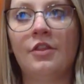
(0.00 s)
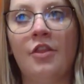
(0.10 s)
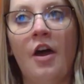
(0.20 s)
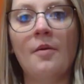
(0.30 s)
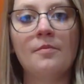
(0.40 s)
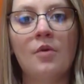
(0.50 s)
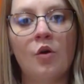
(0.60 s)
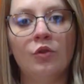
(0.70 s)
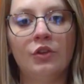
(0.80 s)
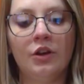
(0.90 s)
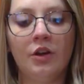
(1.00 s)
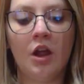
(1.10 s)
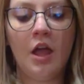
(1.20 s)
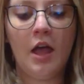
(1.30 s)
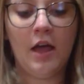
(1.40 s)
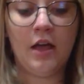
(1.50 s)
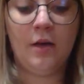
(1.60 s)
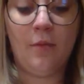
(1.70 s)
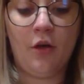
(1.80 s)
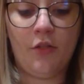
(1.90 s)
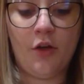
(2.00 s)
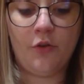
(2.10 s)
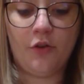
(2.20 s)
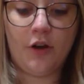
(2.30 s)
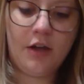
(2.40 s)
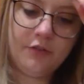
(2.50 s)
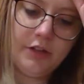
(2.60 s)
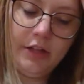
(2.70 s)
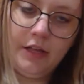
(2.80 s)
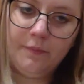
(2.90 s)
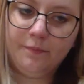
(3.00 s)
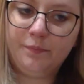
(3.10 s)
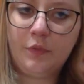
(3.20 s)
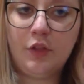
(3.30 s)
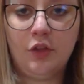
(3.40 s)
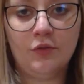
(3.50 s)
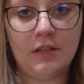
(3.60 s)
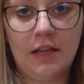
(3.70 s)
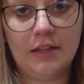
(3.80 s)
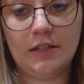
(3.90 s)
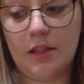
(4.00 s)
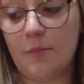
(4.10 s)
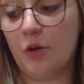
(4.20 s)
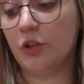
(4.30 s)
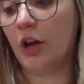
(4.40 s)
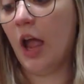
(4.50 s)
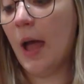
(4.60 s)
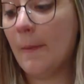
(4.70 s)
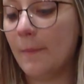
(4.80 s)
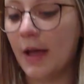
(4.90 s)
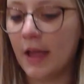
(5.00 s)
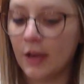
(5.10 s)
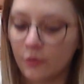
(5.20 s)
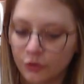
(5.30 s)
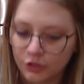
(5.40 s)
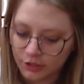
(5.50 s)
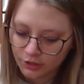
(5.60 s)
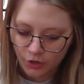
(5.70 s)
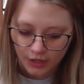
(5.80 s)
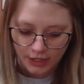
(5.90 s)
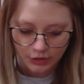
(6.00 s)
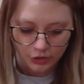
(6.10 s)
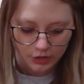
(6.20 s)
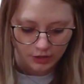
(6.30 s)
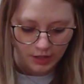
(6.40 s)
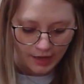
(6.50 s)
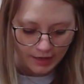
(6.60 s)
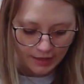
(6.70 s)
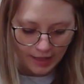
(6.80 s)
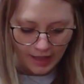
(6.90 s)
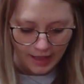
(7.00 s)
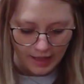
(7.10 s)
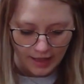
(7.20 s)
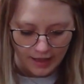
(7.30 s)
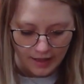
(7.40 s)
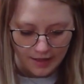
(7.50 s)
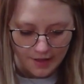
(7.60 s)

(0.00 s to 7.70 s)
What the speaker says: thumb holder, although you're not really using it as a thumb holder, but just so it can look like a